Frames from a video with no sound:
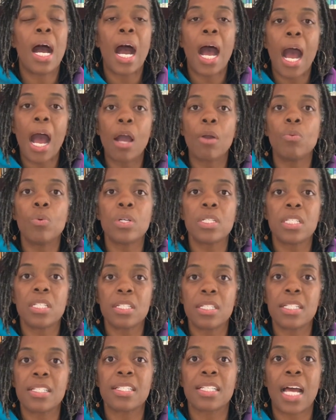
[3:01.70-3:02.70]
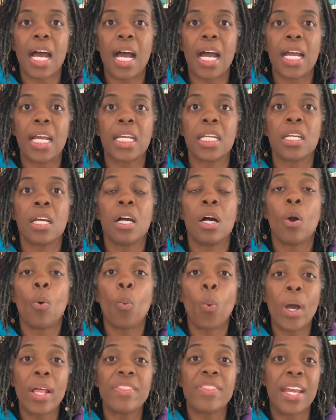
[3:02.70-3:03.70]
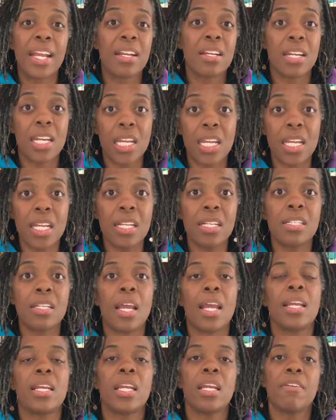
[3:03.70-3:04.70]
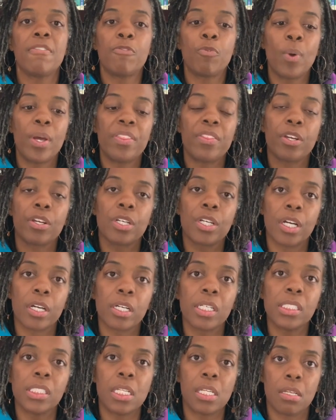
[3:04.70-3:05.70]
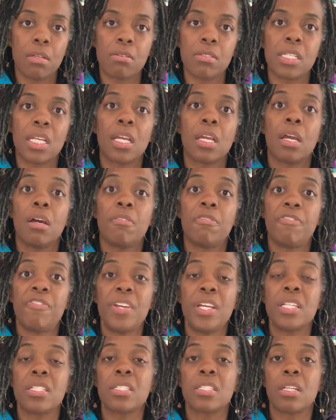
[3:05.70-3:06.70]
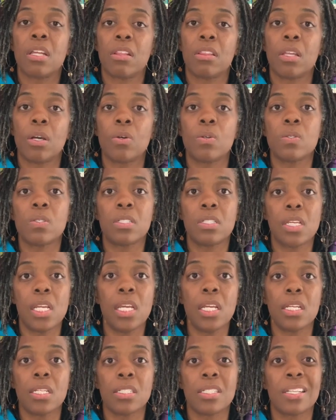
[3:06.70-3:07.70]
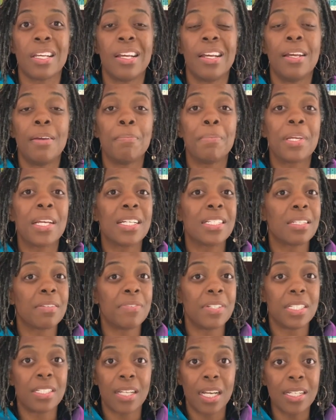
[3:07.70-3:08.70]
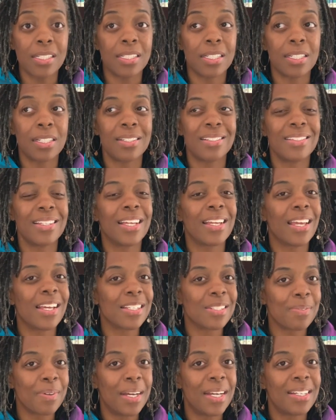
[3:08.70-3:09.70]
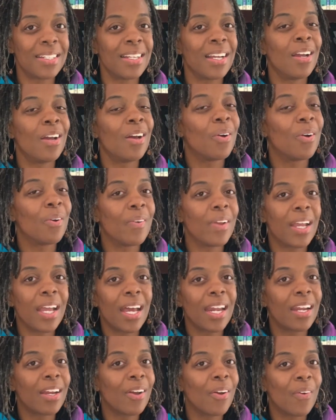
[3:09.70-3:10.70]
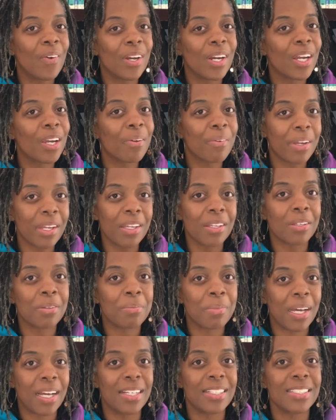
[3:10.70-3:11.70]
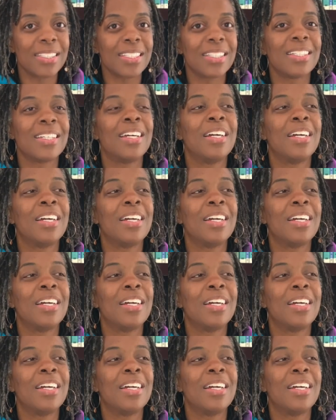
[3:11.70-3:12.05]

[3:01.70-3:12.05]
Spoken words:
I want to decide what they need and if what they're currently using fits those needs. Because if it doesn't, then guess what? We gotta go on a curriculum hunt.